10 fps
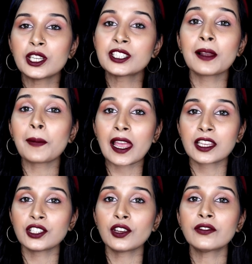original
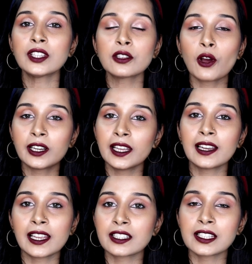packaging of this
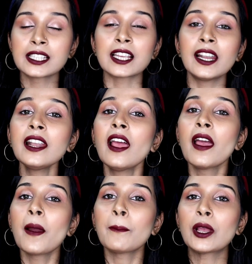holiday collection set
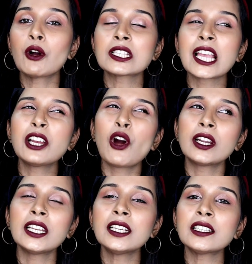because I
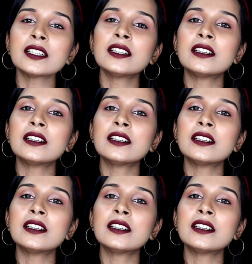got it